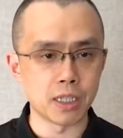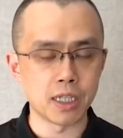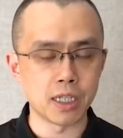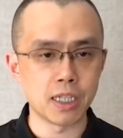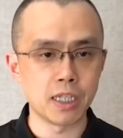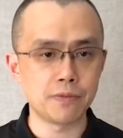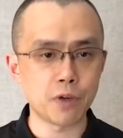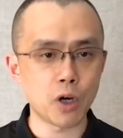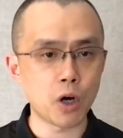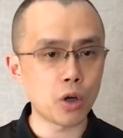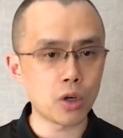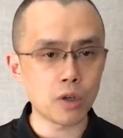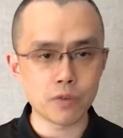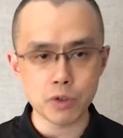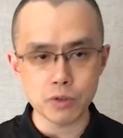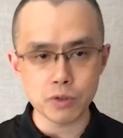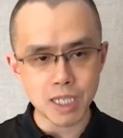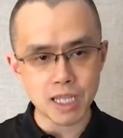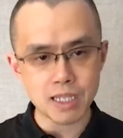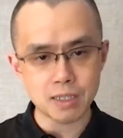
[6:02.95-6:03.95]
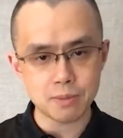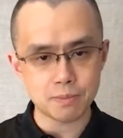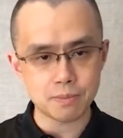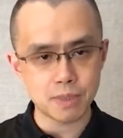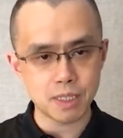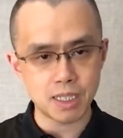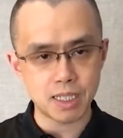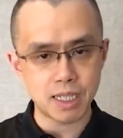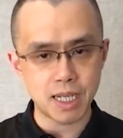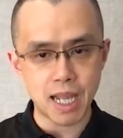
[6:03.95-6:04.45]
If all of those other
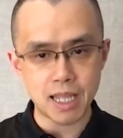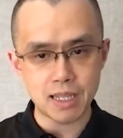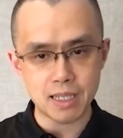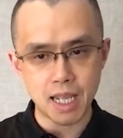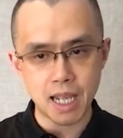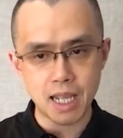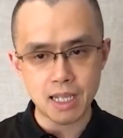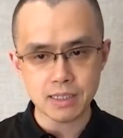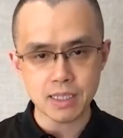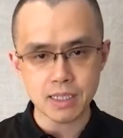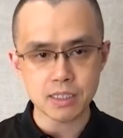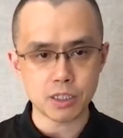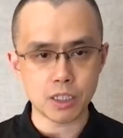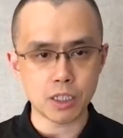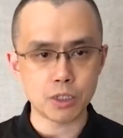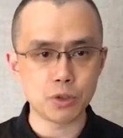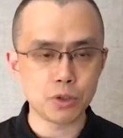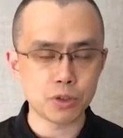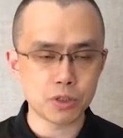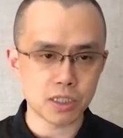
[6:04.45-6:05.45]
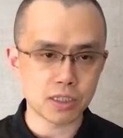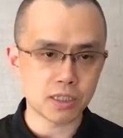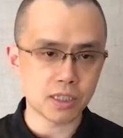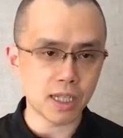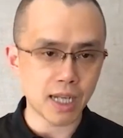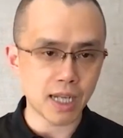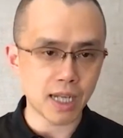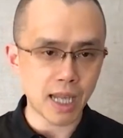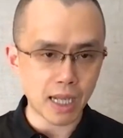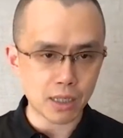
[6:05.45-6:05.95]
assets you use as
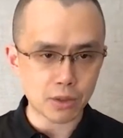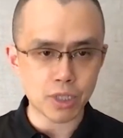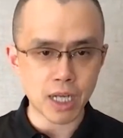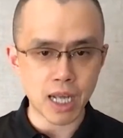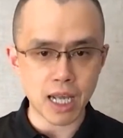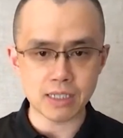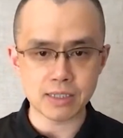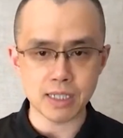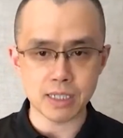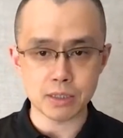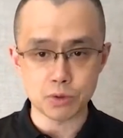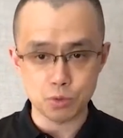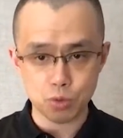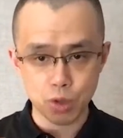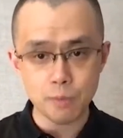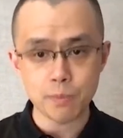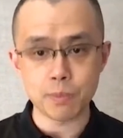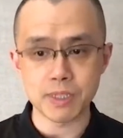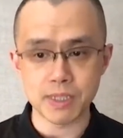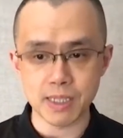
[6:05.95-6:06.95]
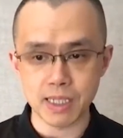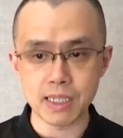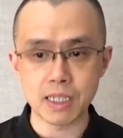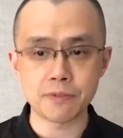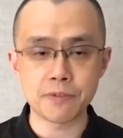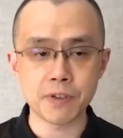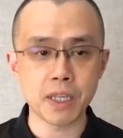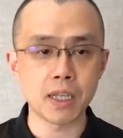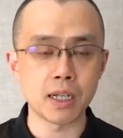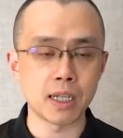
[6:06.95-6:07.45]
collateral assets drop
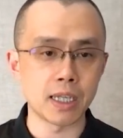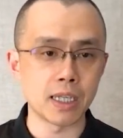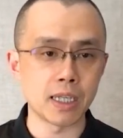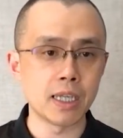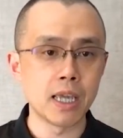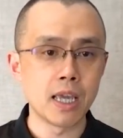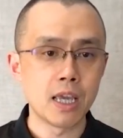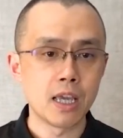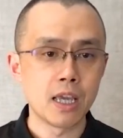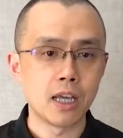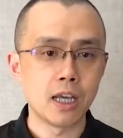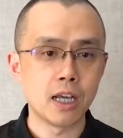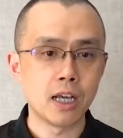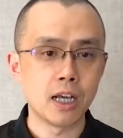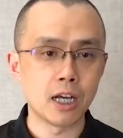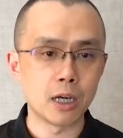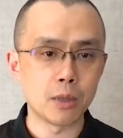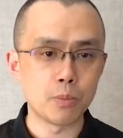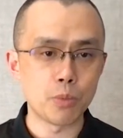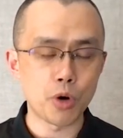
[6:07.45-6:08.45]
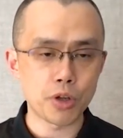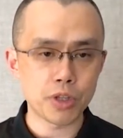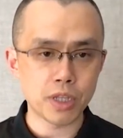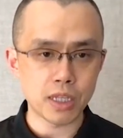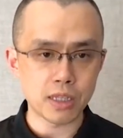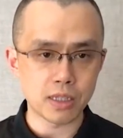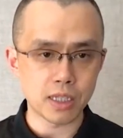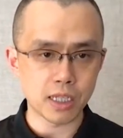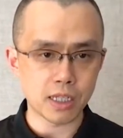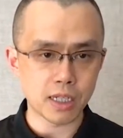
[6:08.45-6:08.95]
significantly more
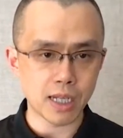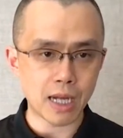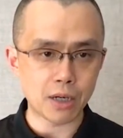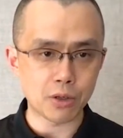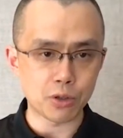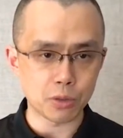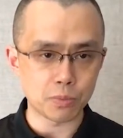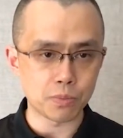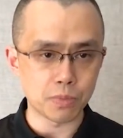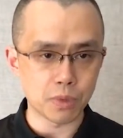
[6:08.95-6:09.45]
than the collateral